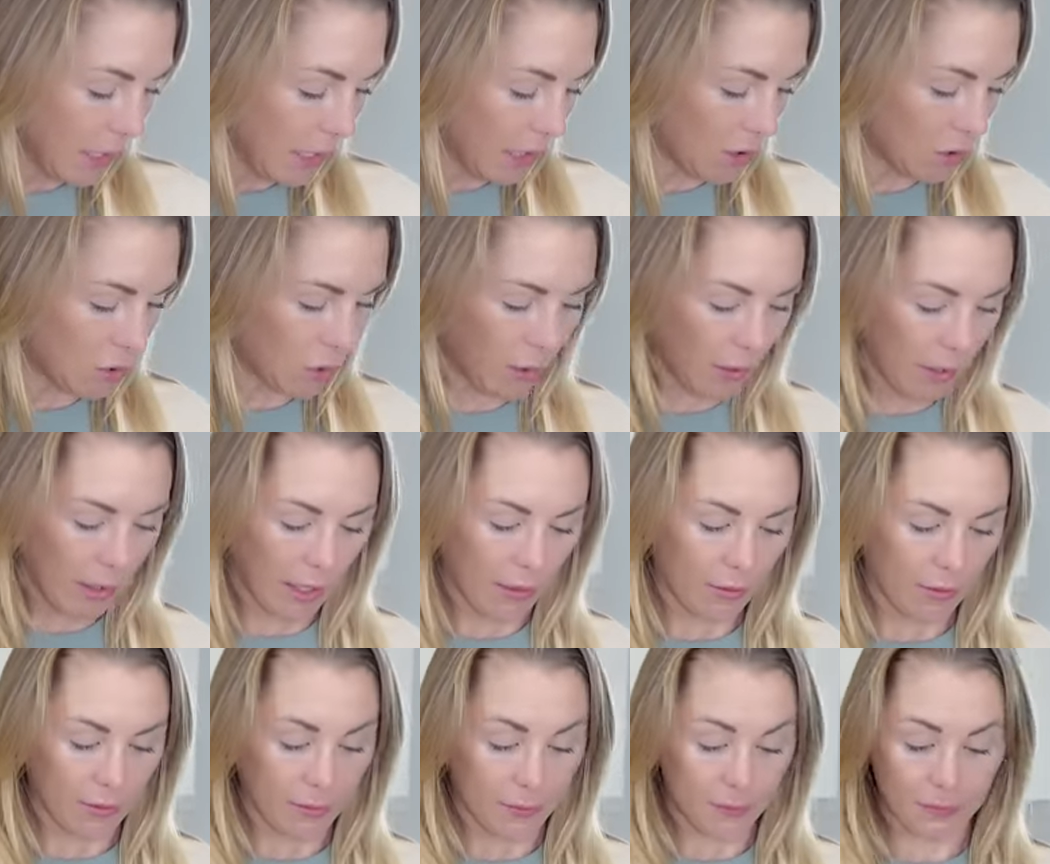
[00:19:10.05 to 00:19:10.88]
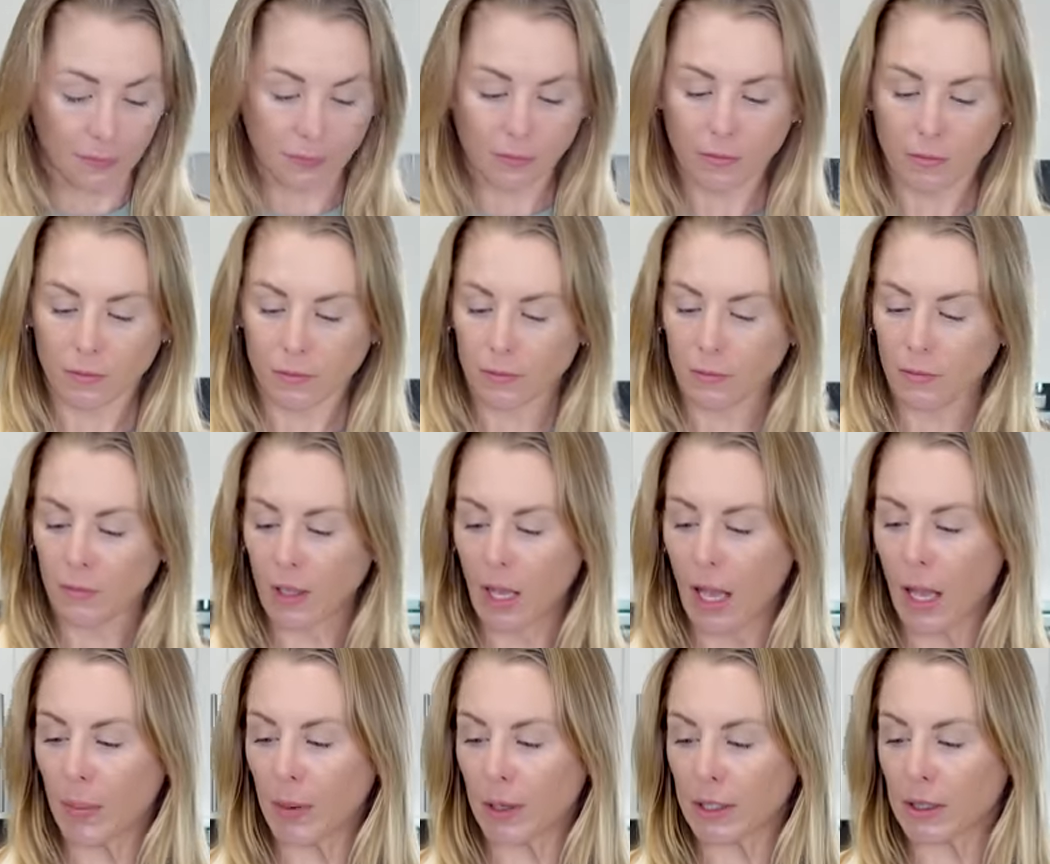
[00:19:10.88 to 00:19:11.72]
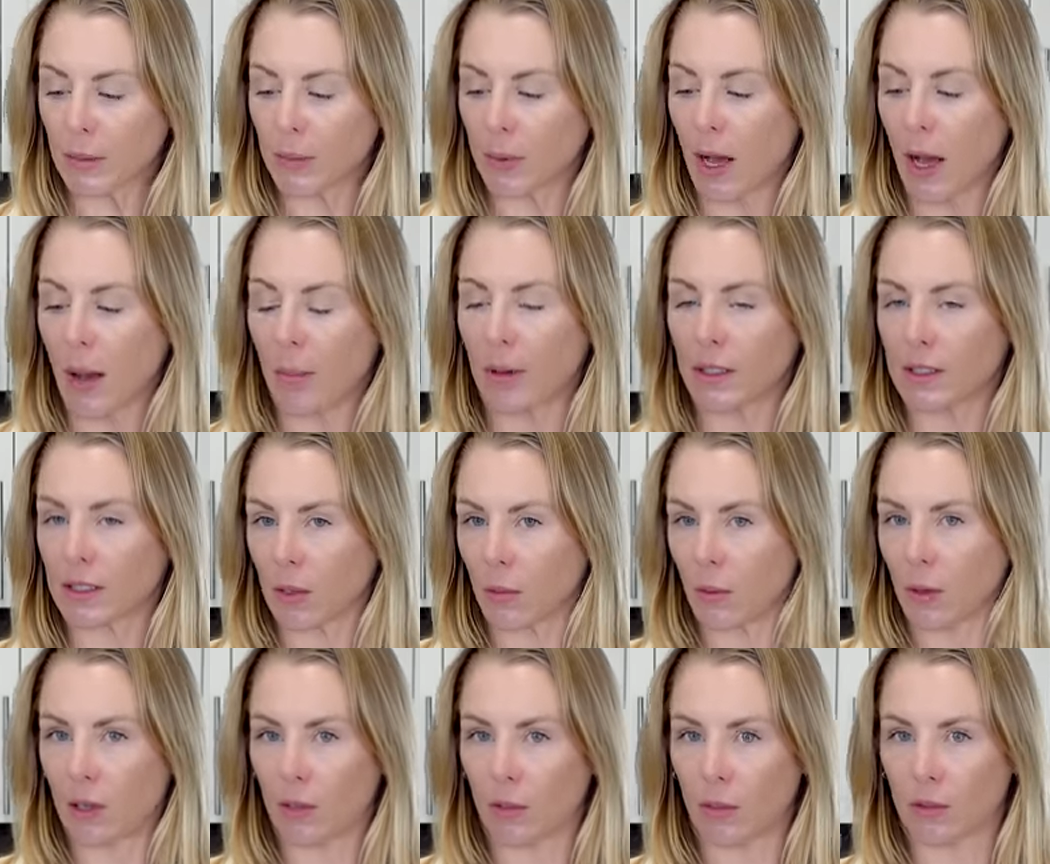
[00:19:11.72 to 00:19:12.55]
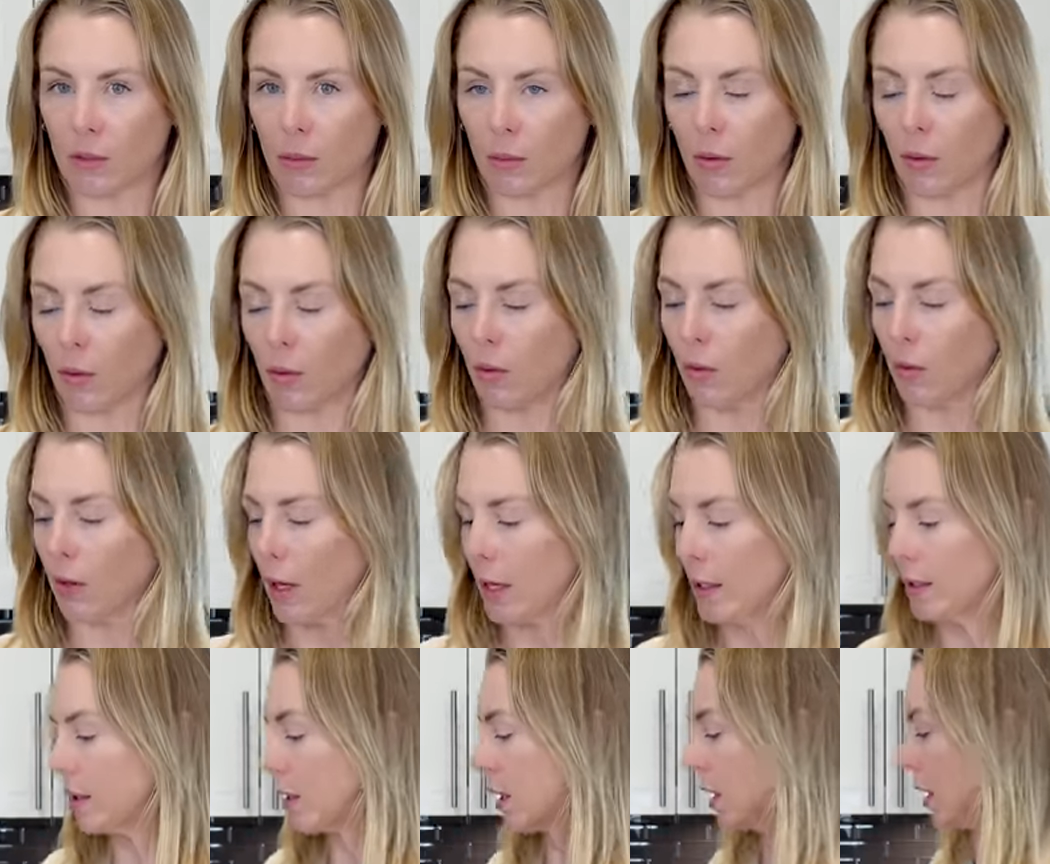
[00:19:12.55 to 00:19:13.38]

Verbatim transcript: Enjoy life. I picked up hummus. I want to do something with you guys.